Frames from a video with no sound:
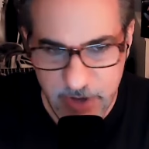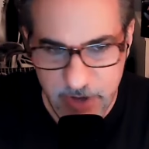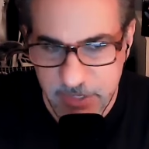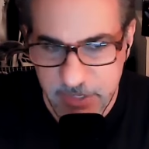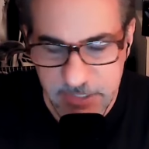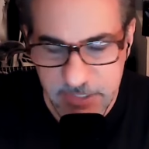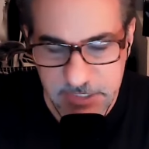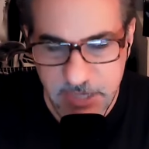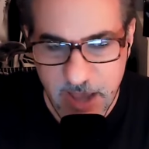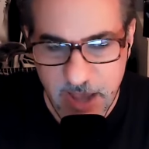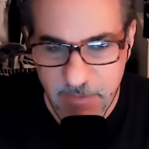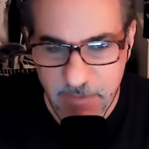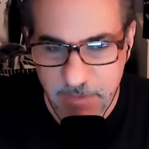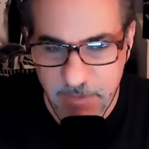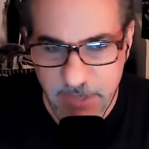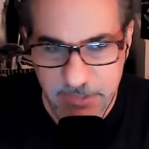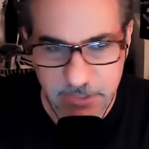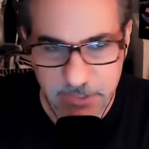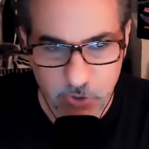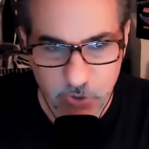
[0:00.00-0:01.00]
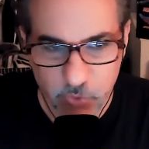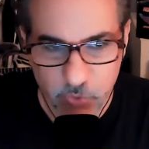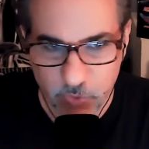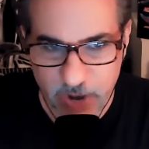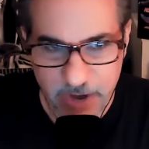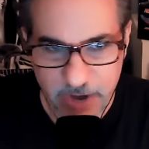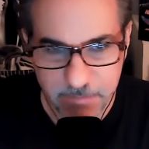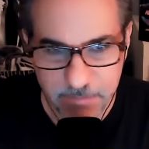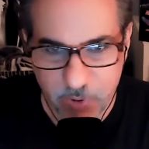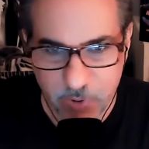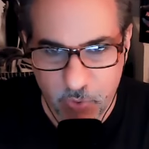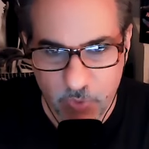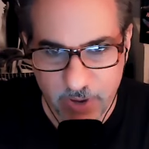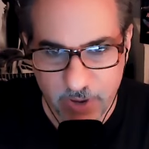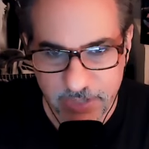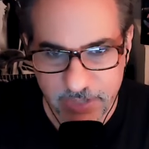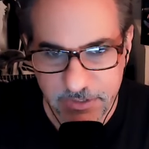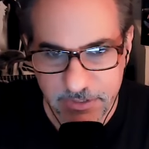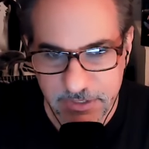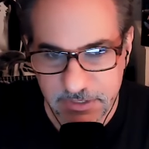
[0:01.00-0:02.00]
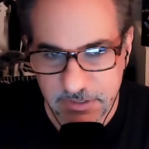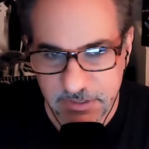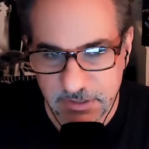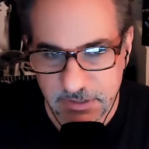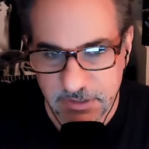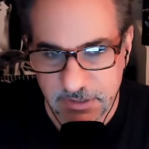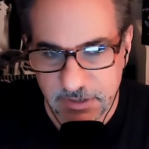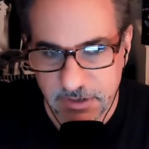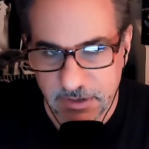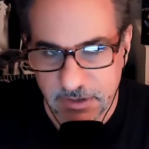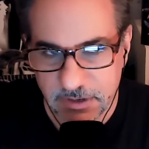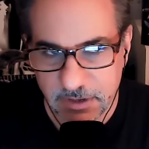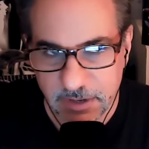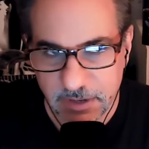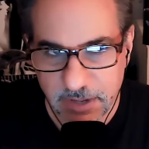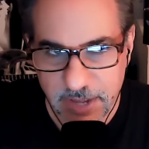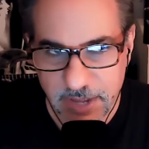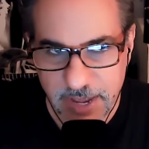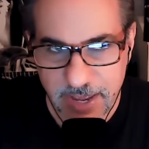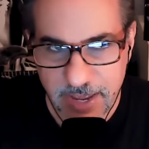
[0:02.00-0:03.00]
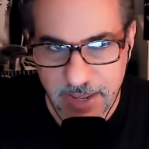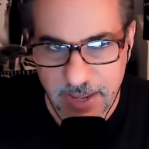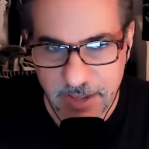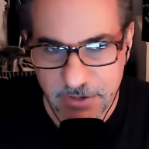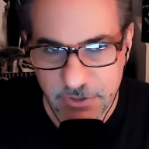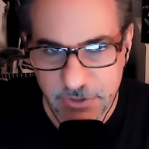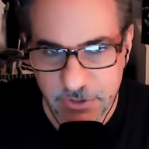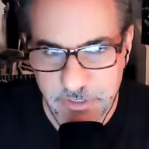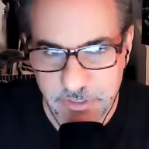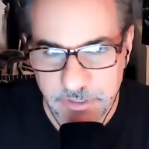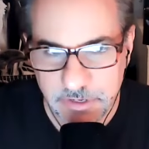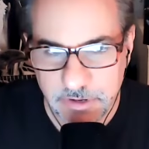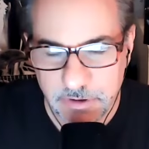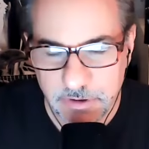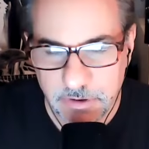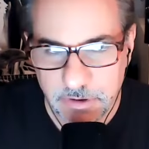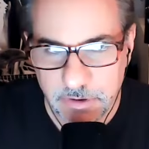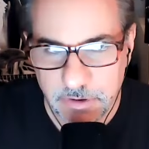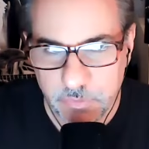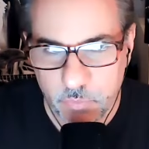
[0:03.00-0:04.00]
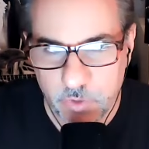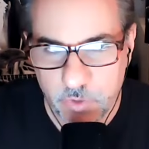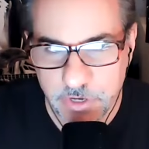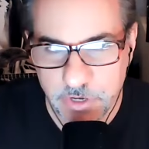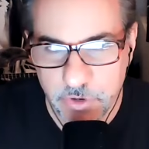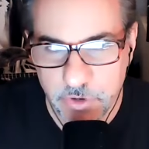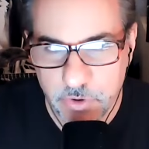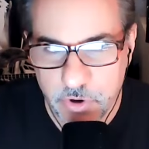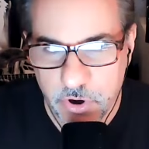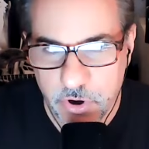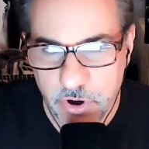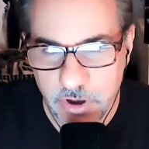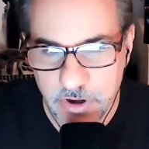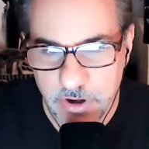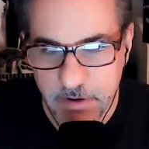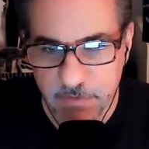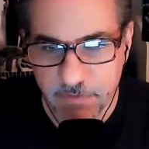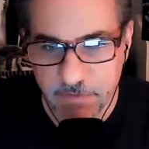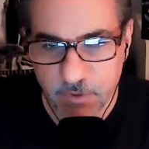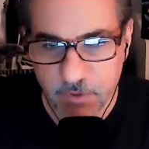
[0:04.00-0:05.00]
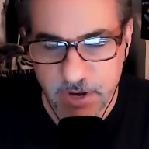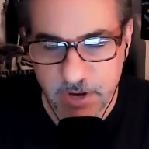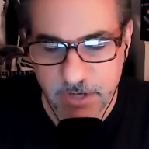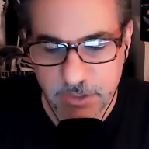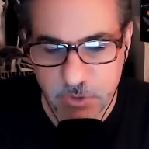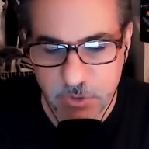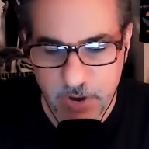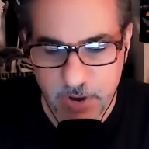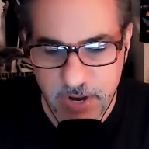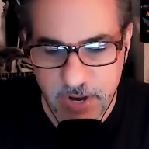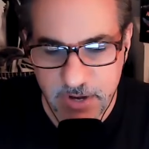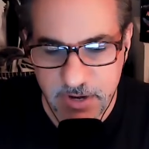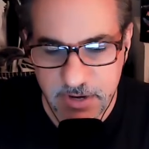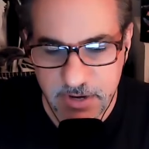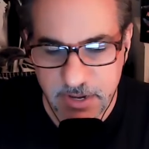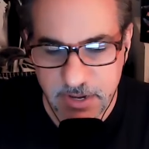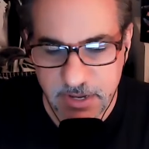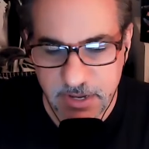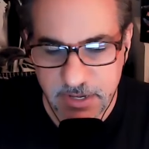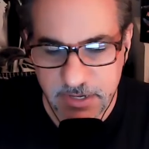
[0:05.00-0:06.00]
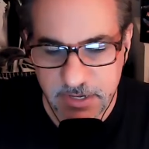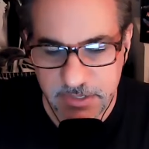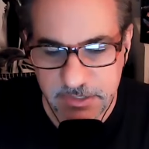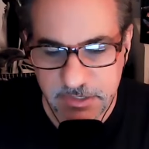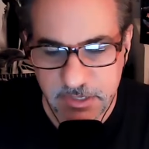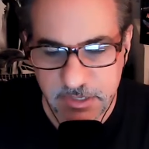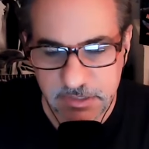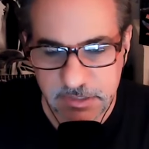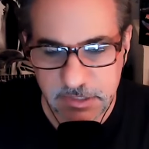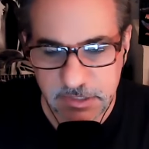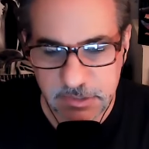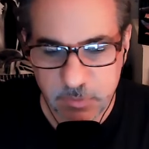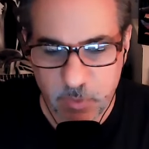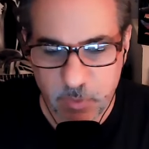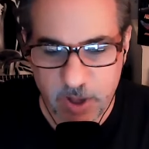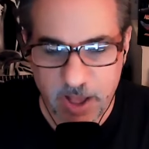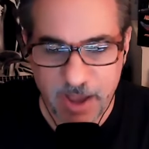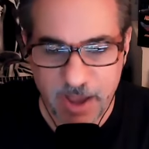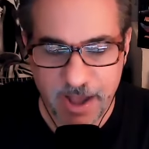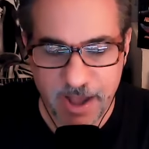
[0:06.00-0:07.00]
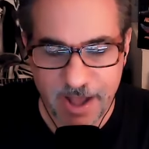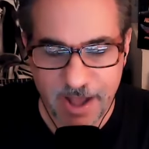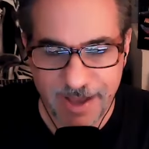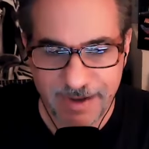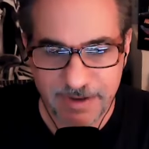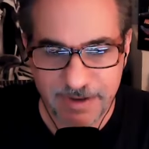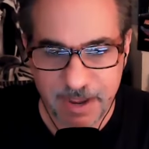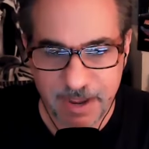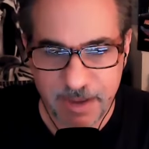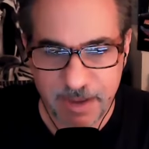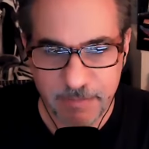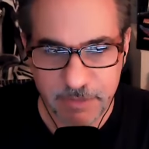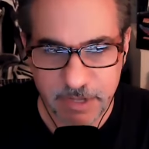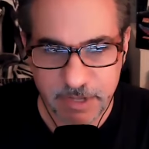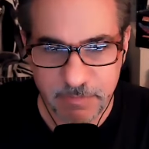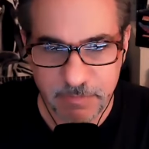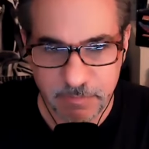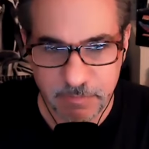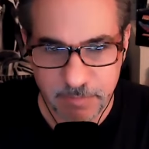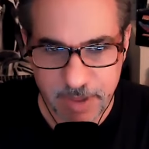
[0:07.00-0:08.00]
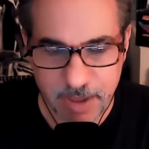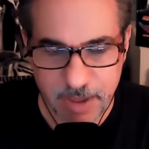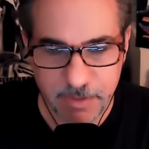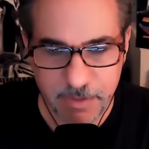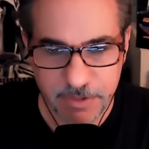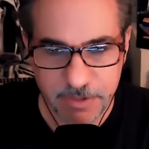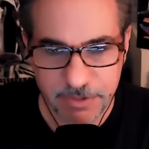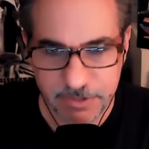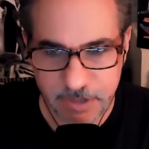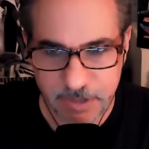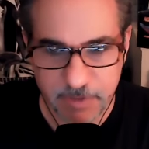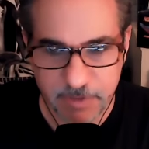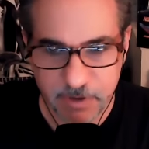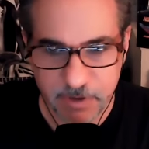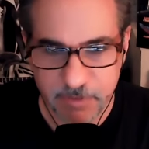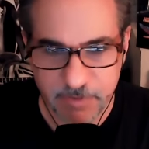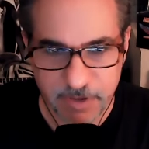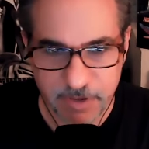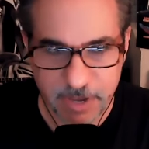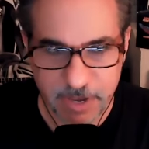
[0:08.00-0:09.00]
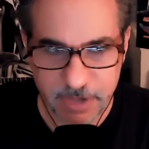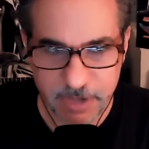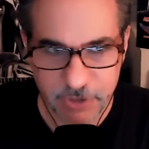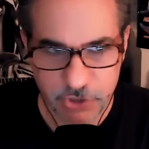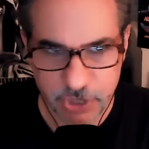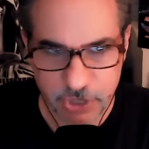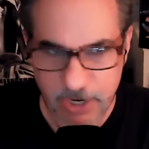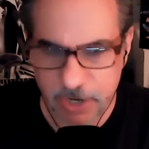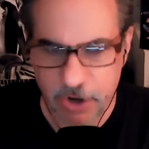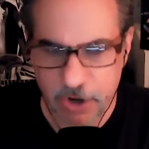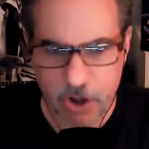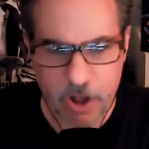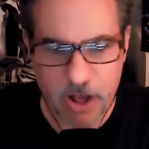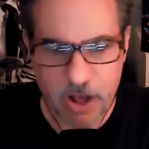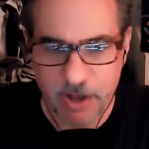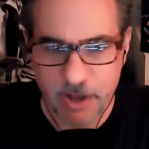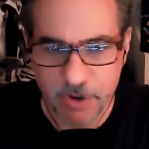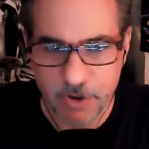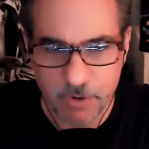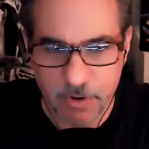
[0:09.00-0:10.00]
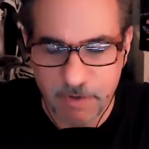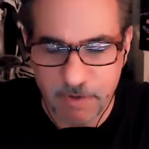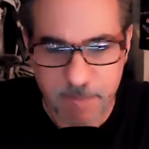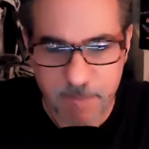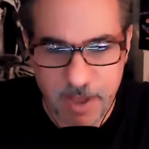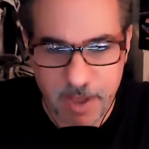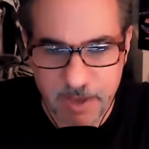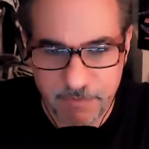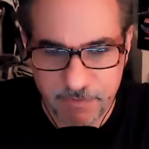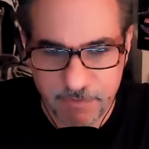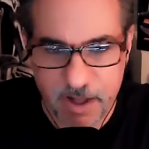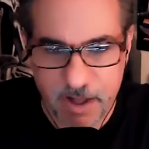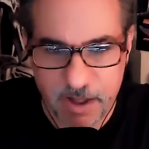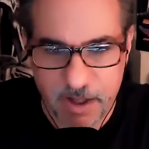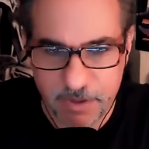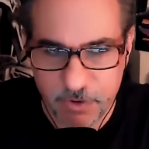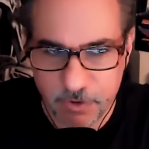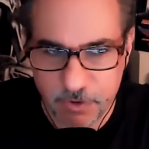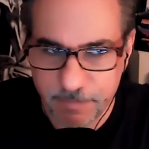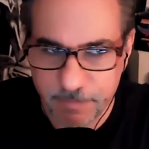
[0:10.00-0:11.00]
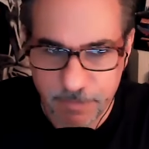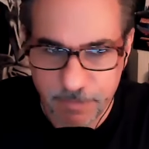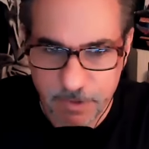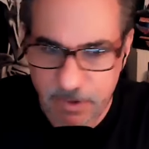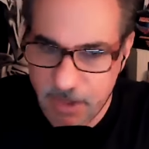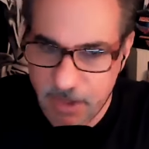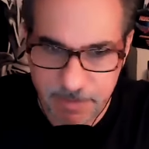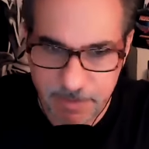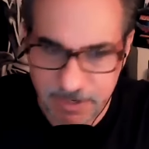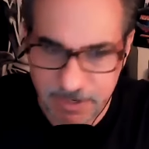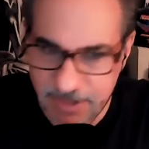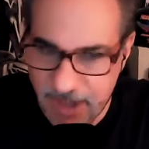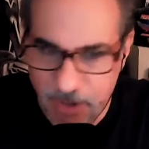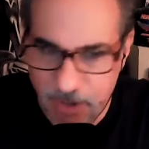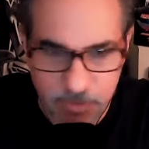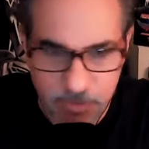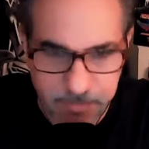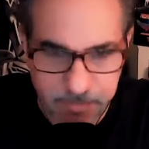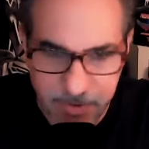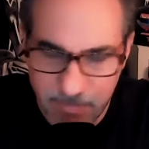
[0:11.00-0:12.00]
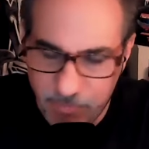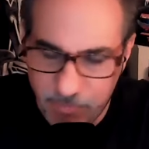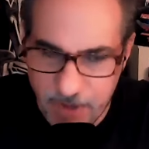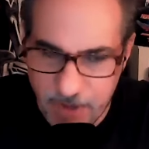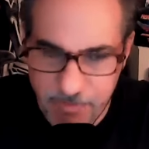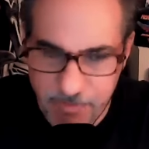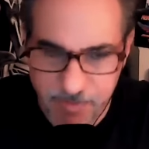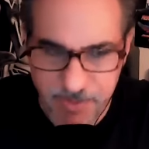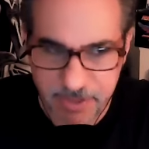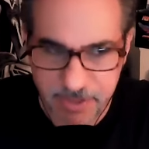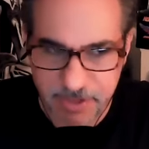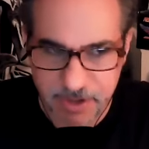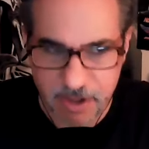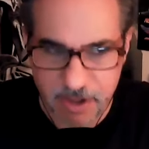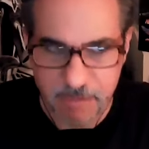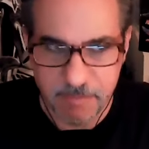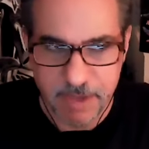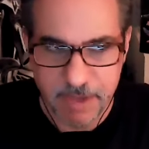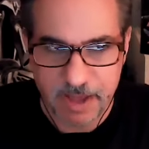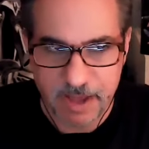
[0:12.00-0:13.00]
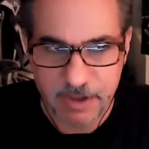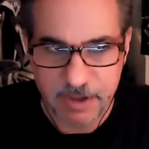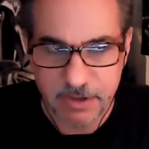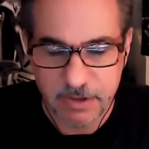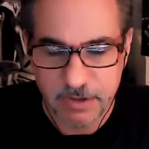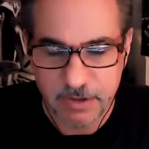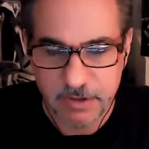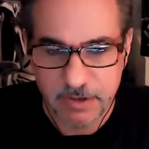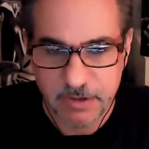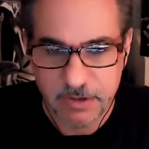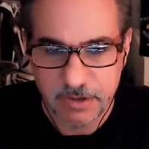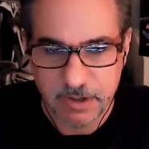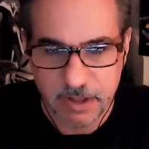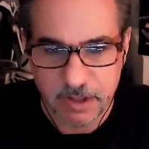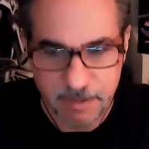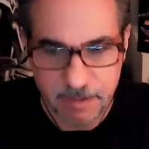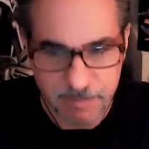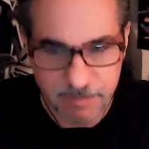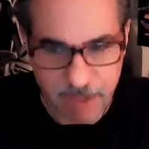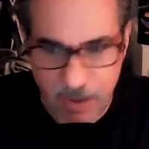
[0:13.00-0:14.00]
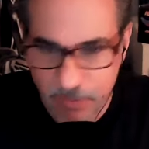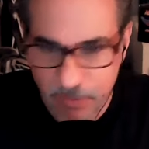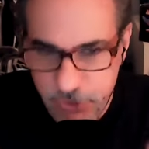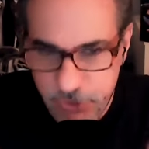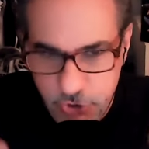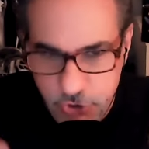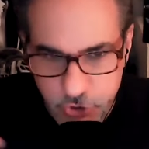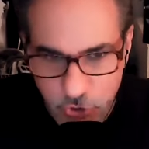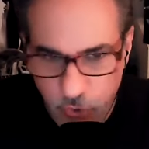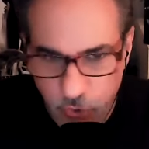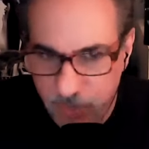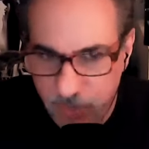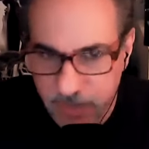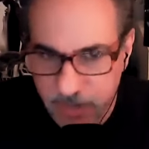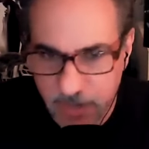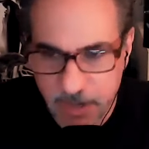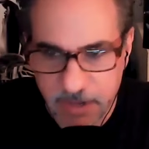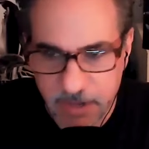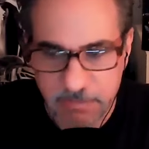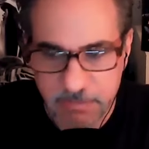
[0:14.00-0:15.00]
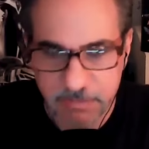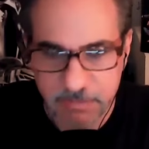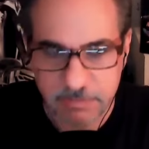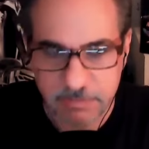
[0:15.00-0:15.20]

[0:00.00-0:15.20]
it. This guy makes a great point. And what you could have retweeted is, this is why I named it Mammoth WVH, in honor of my father. I mean, that would be probably the comeback. I was doing it